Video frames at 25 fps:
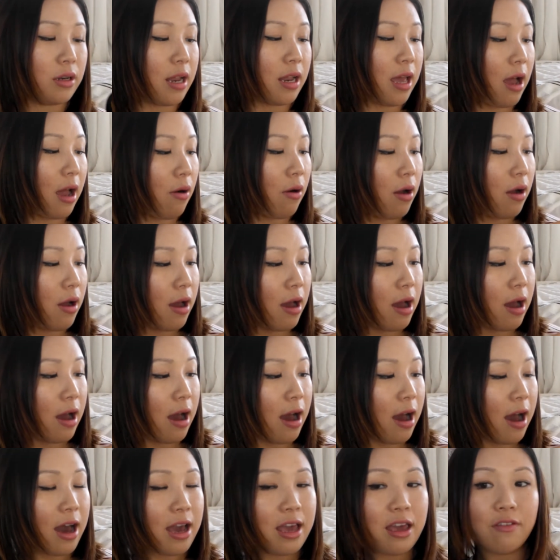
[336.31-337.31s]
Now
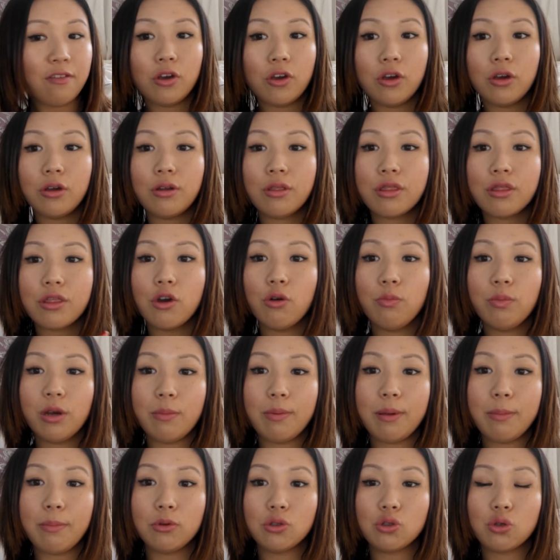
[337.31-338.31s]
I have heard so many
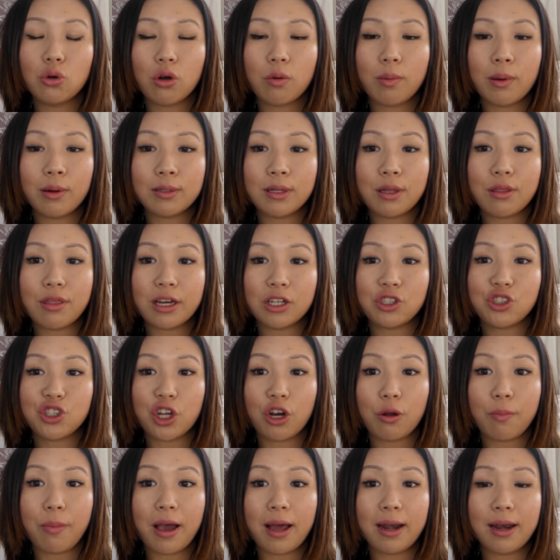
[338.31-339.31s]
people talk about these
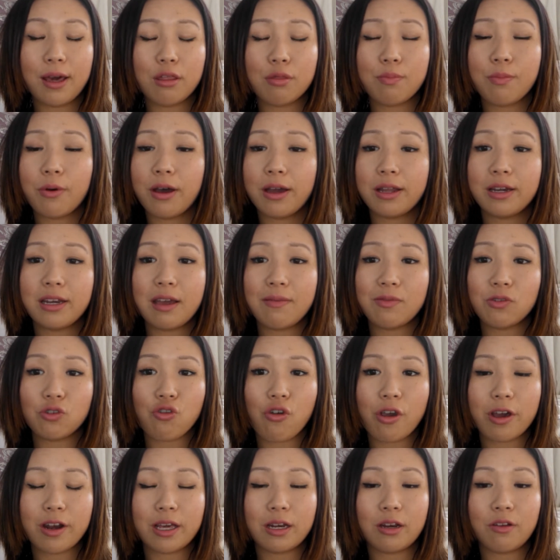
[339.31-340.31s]
eyeshadow palettes, but I never
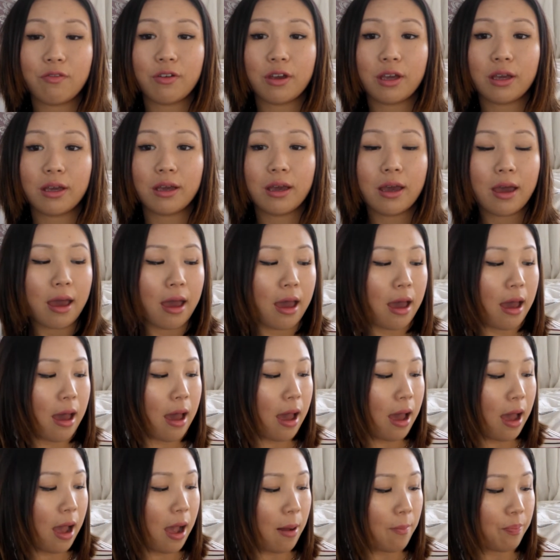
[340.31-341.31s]
tried anything
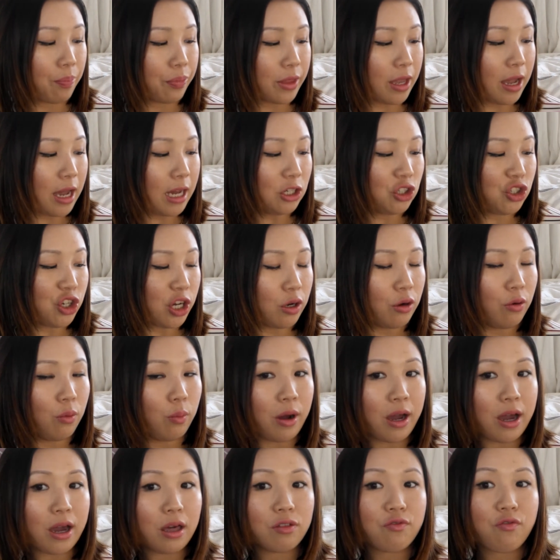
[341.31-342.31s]
eyeshadow
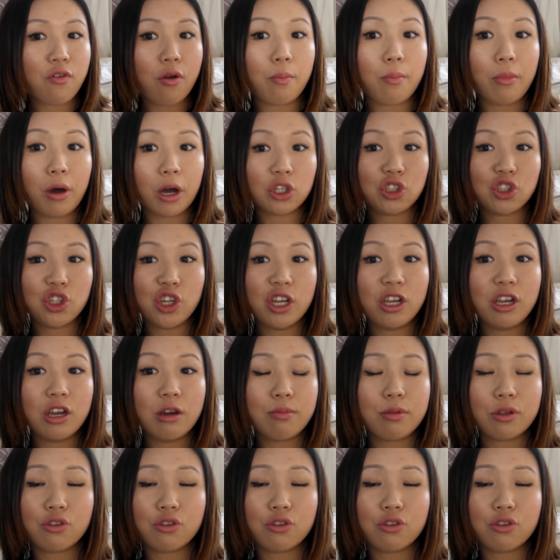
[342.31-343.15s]
wise from Marc Jacobs.